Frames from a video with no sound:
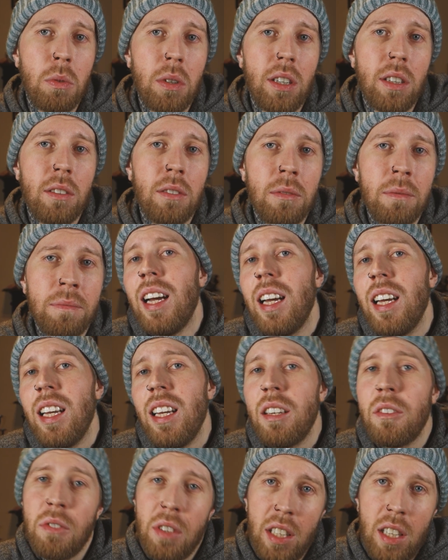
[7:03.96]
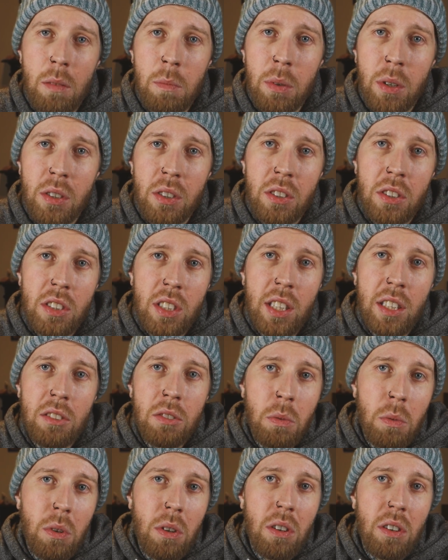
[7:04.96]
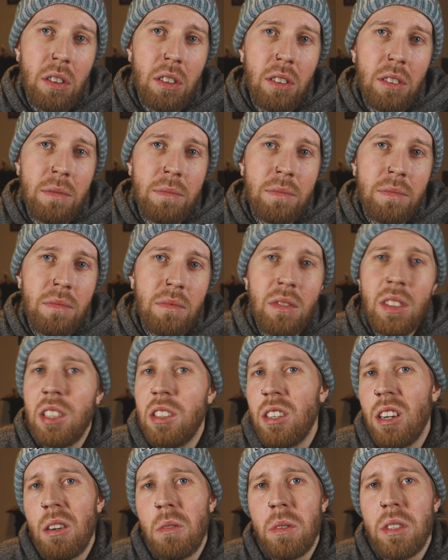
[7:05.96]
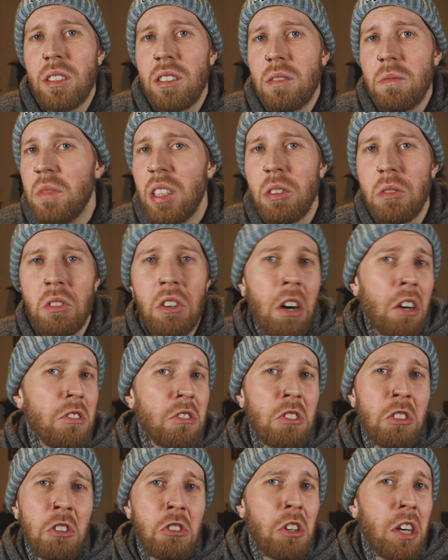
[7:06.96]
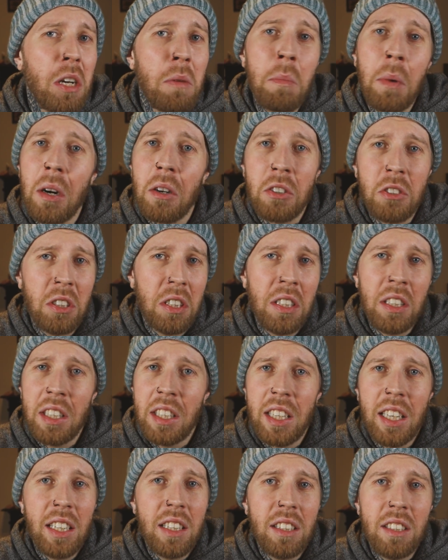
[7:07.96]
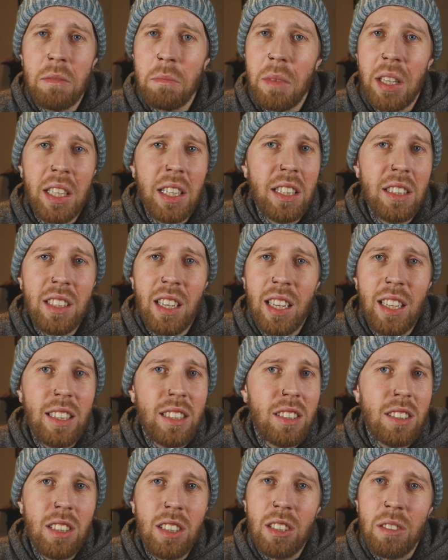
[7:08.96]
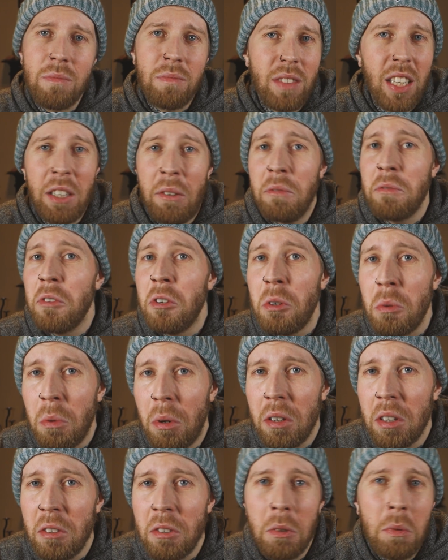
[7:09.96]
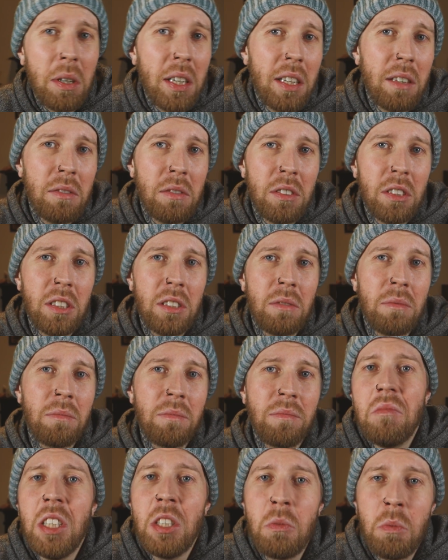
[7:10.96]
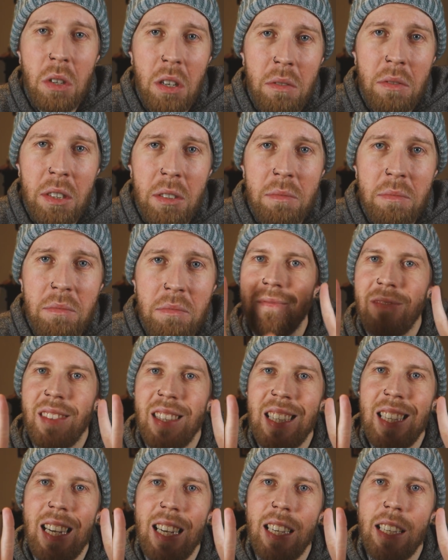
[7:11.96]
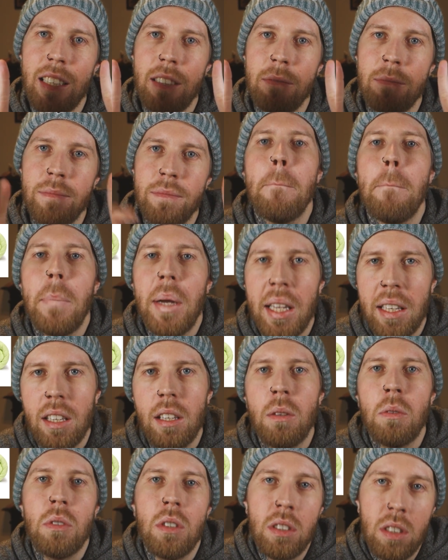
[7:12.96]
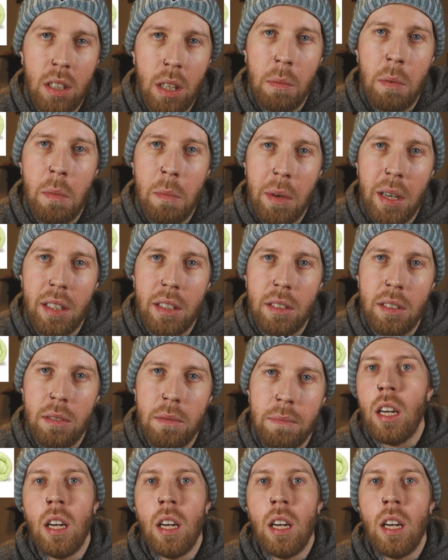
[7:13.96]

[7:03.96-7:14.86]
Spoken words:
well. If you get bored of the taste of water, there's always little concentrate bottles you can get that make it taste like fruit water or whatever. It's worth it. 9. Pillows and sleeping bags.